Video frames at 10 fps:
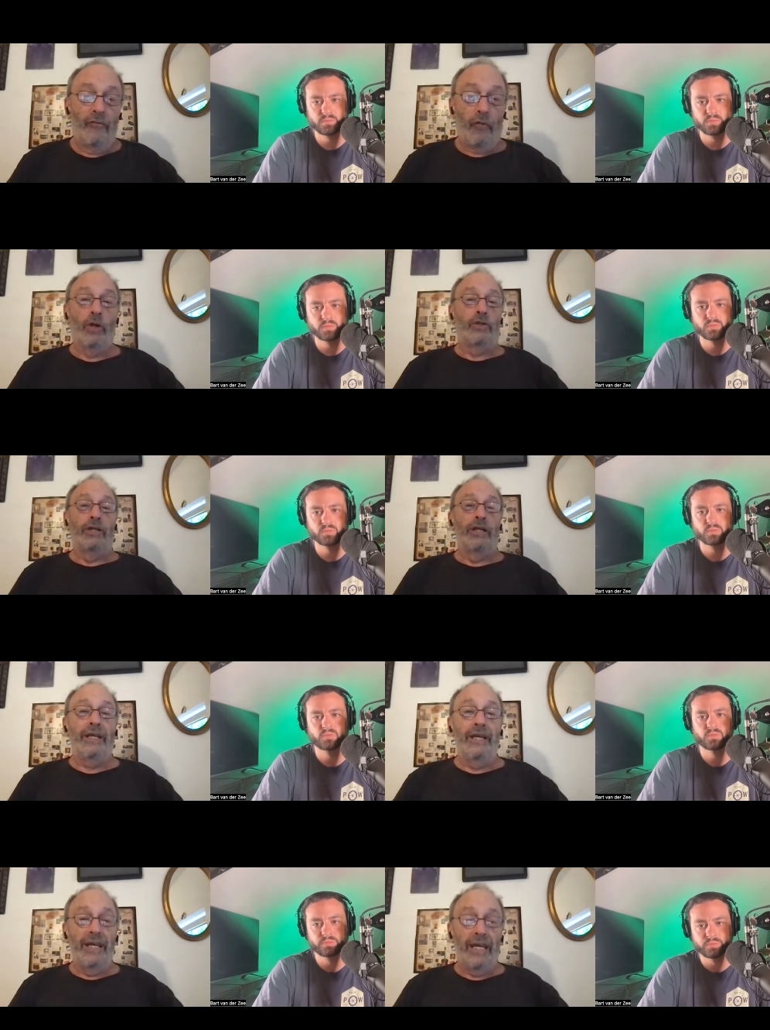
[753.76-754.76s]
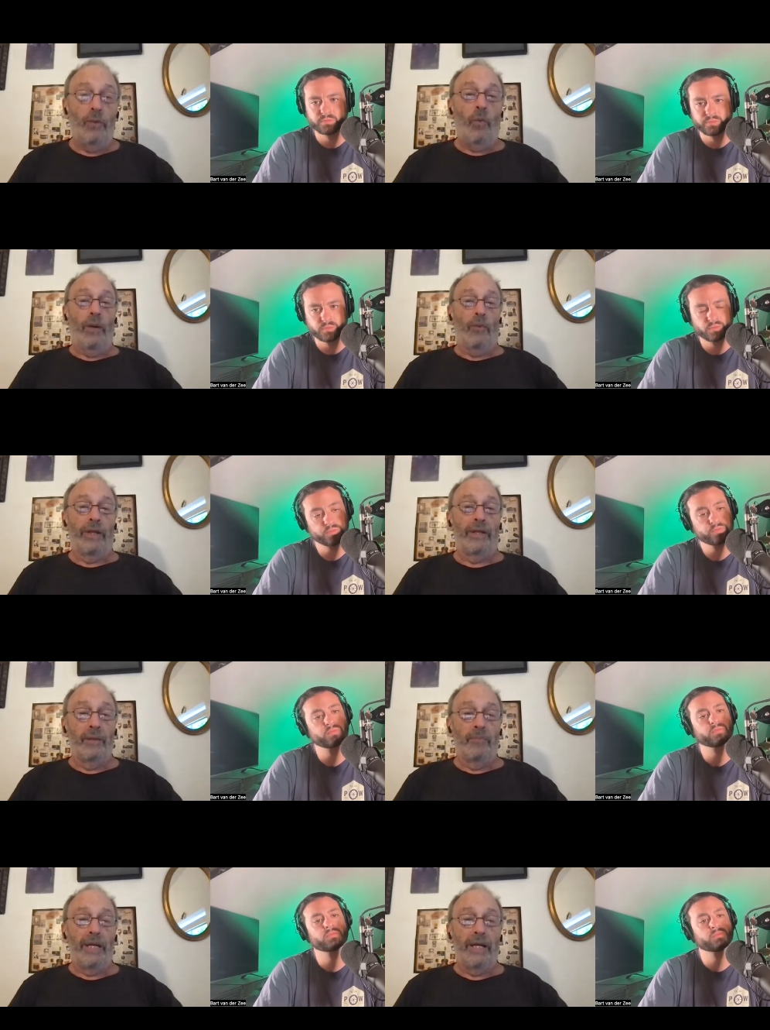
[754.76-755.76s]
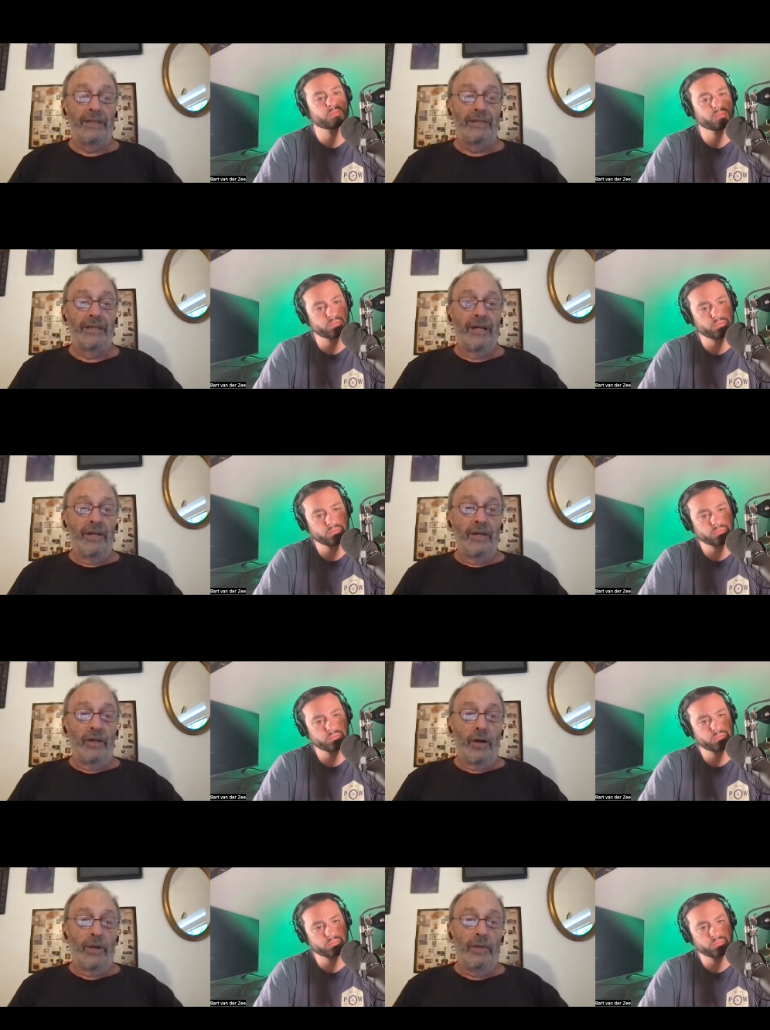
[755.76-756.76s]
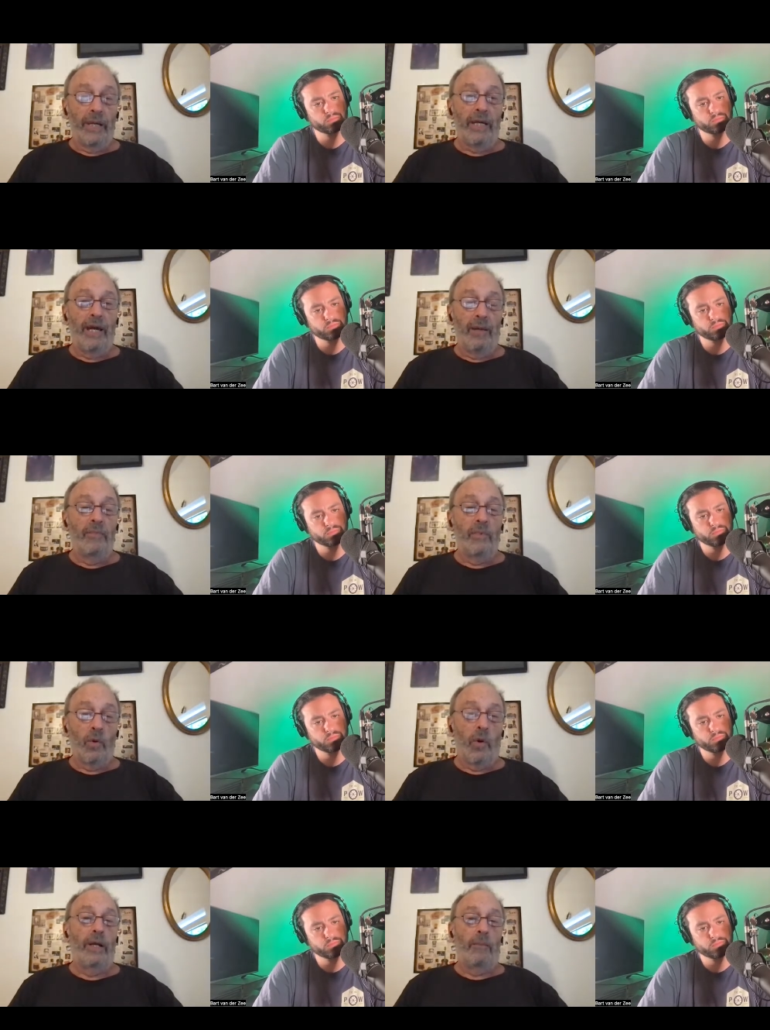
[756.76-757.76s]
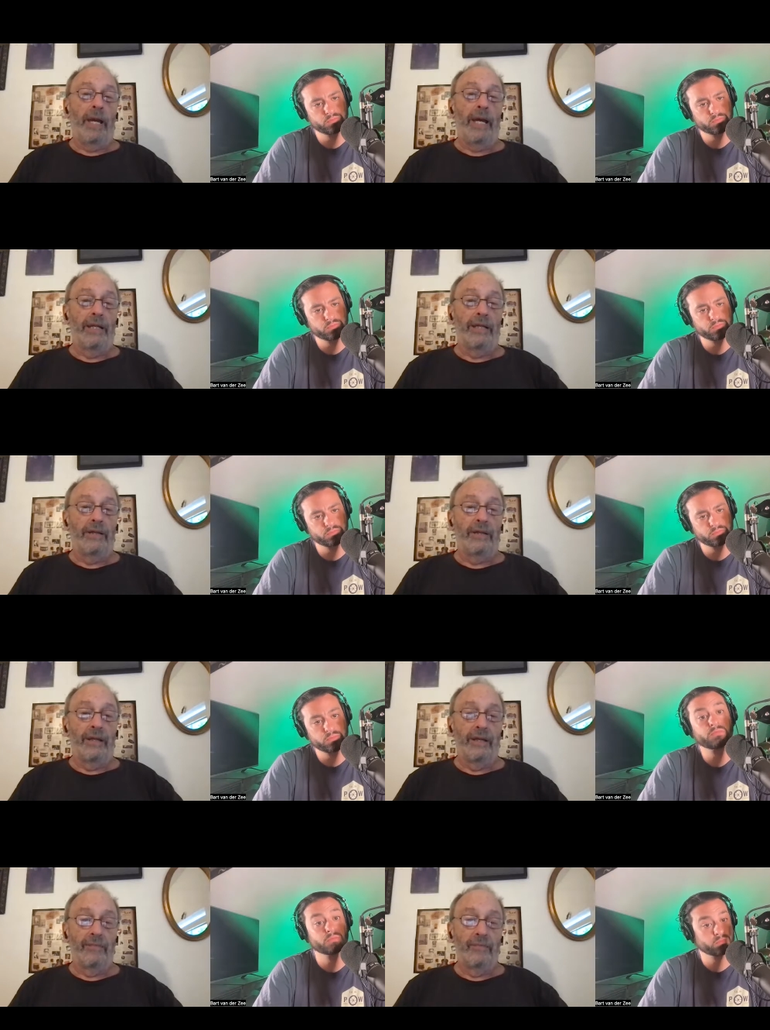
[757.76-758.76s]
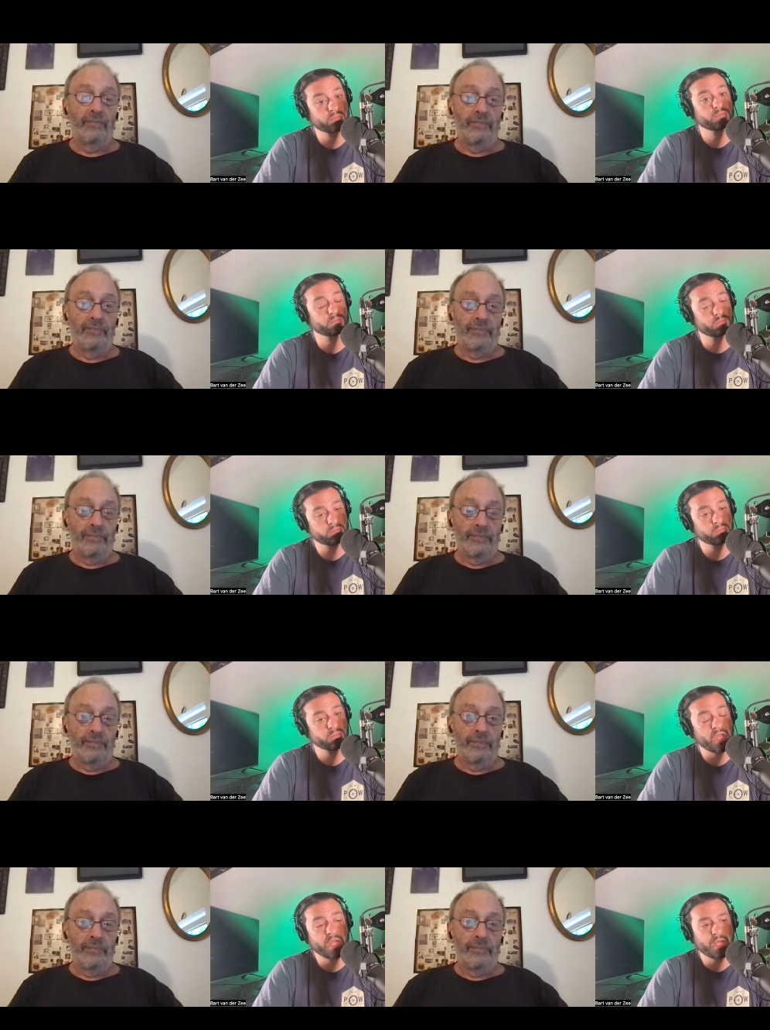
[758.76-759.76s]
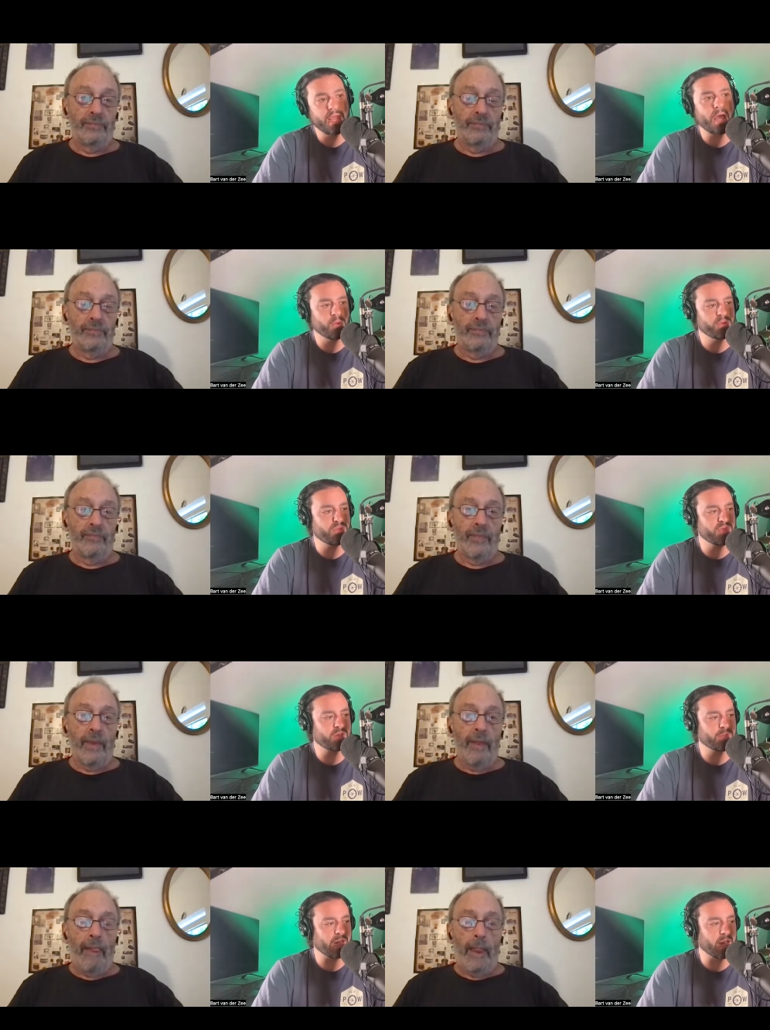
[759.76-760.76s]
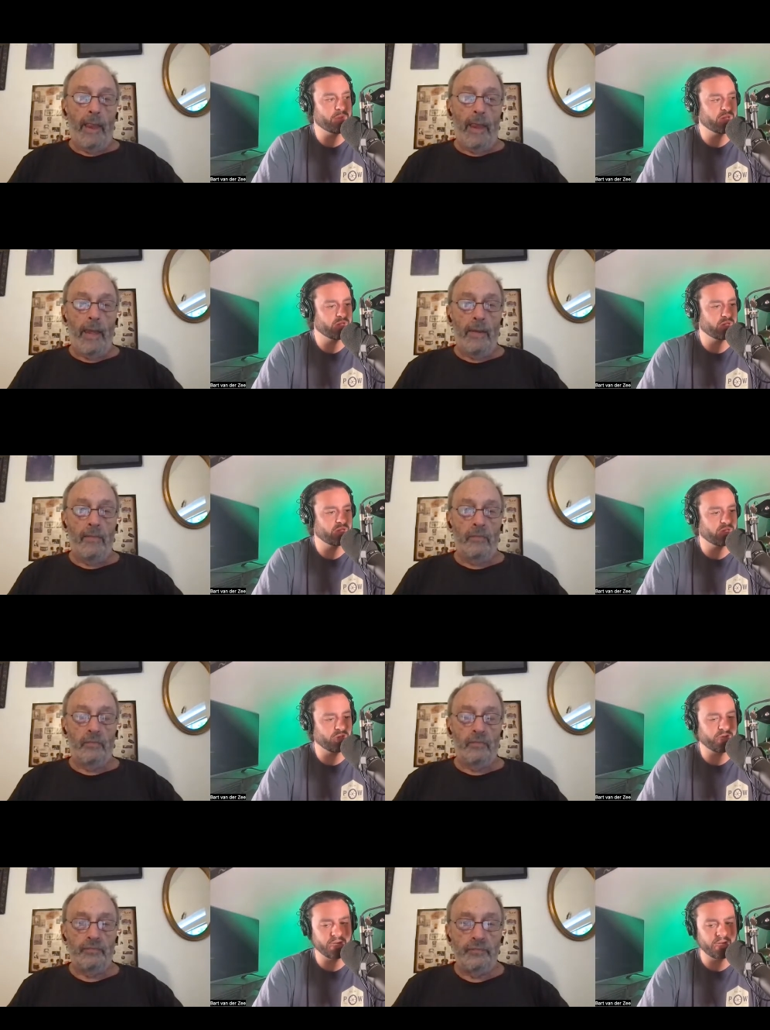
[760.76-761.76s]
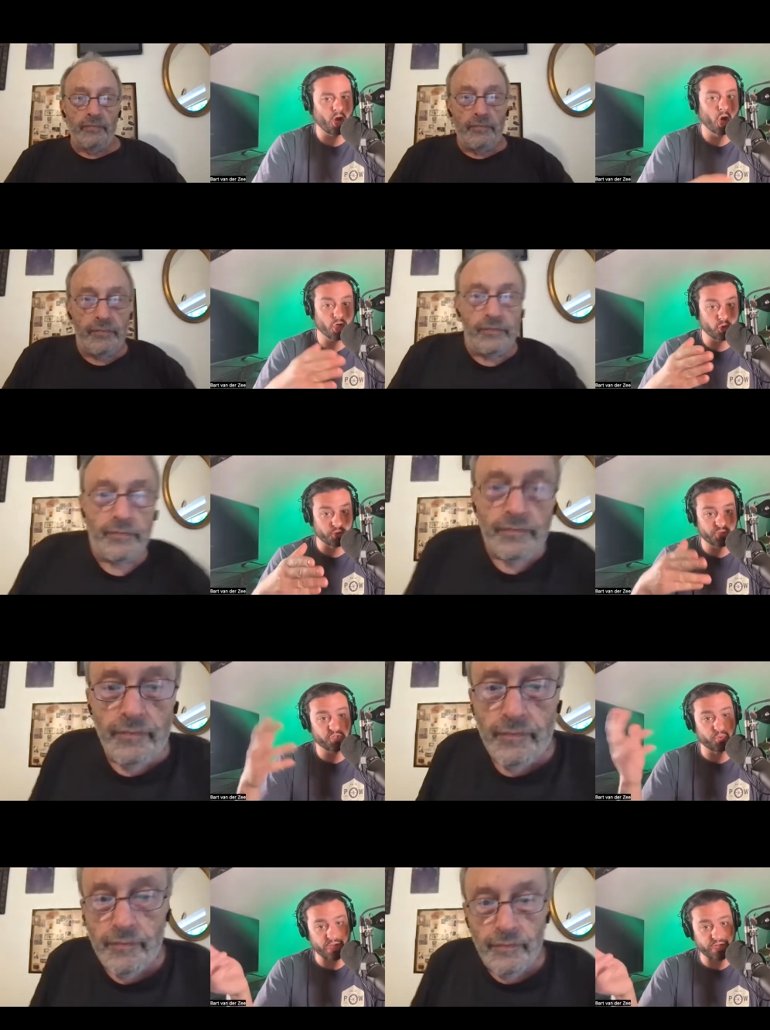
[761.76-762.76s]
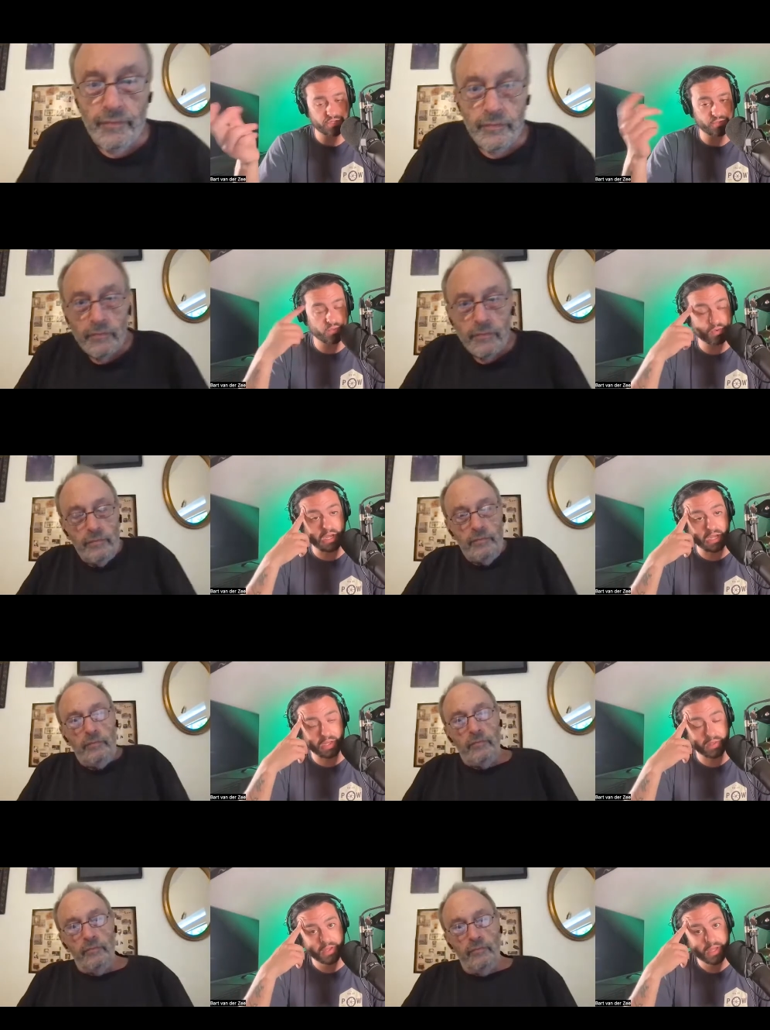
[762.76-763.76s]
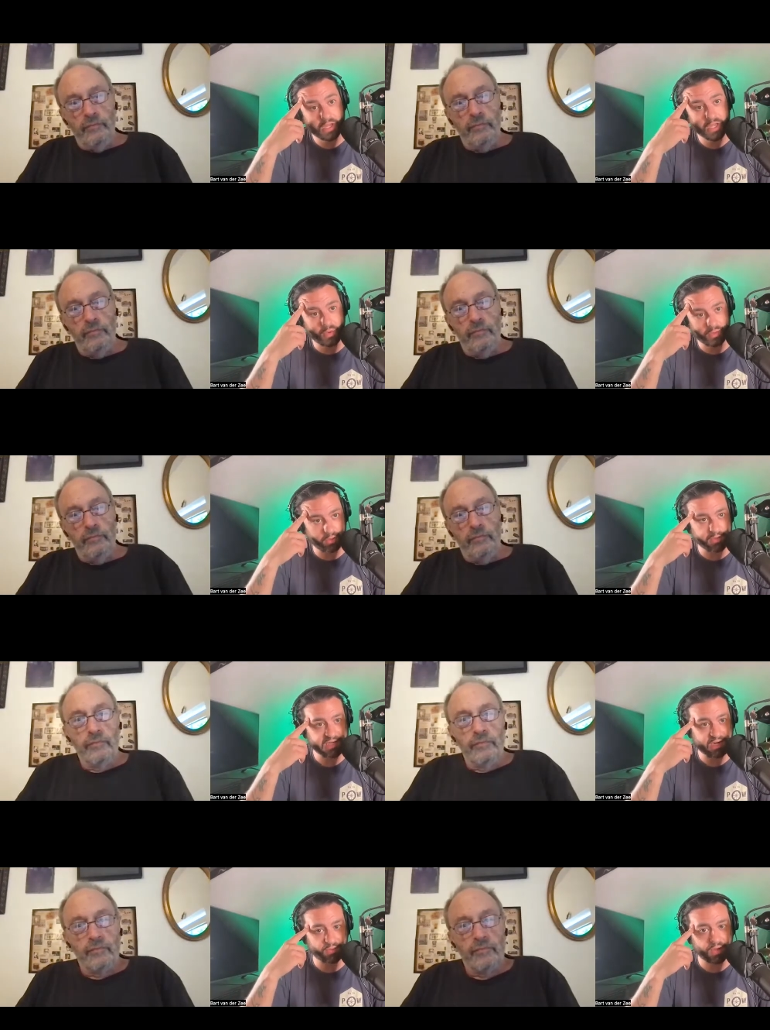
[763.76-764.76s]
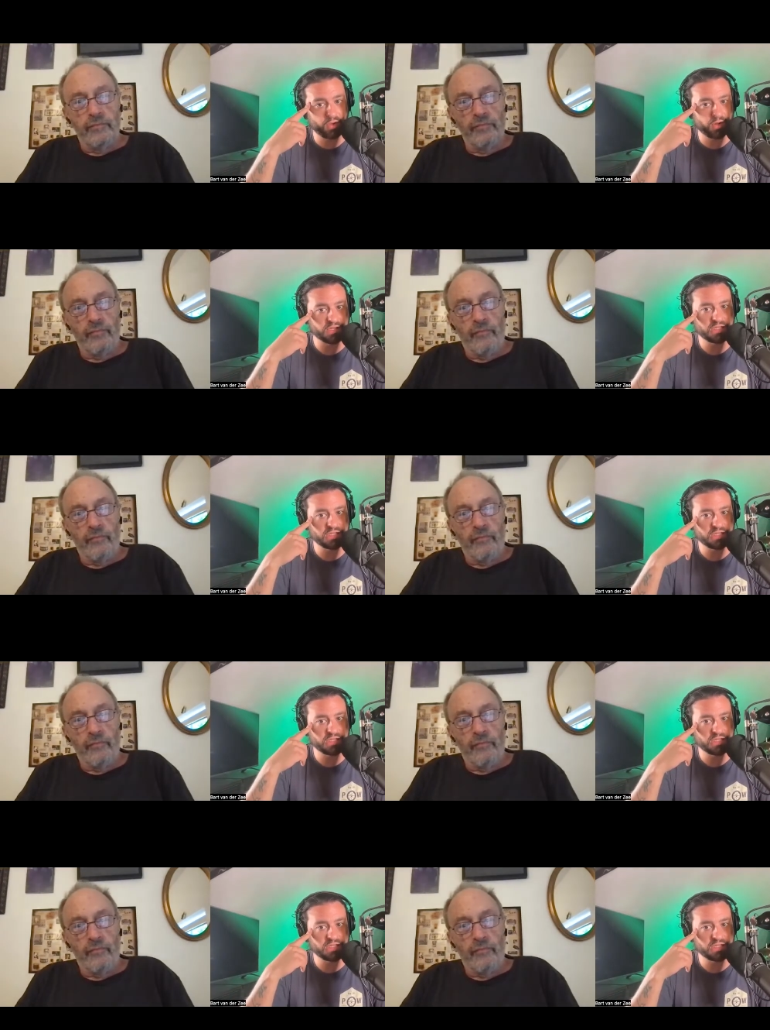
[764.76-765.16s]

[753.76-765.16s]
Speaker 1: fortunately he went with it because you know he became quite a band leader then. Hmm.
Speaker 2: Yeah, I mean, when you think about it, I mean, looking at articles, which we'll get to, uh, you know, a little bit down the road on the